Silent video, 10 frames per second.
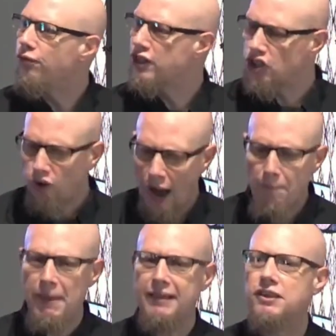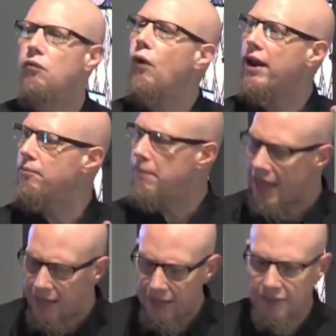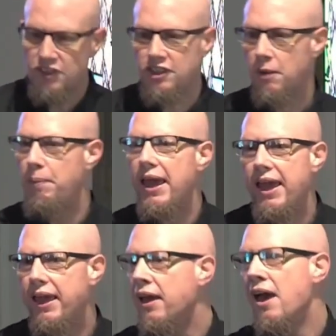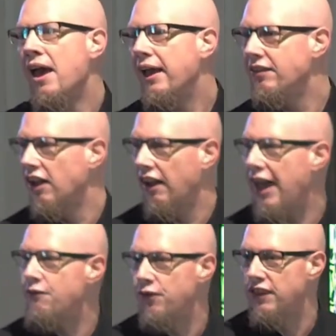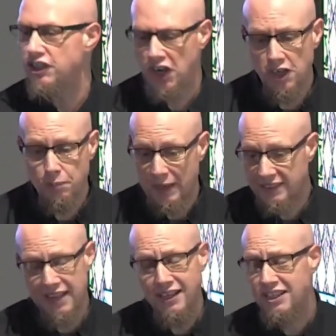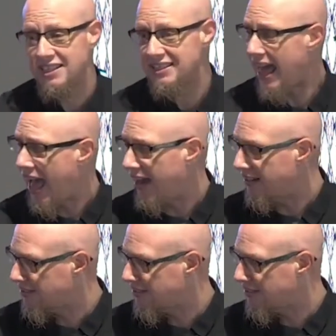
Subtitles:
the trappings of what it means to be in the life of the church, but it's not just that.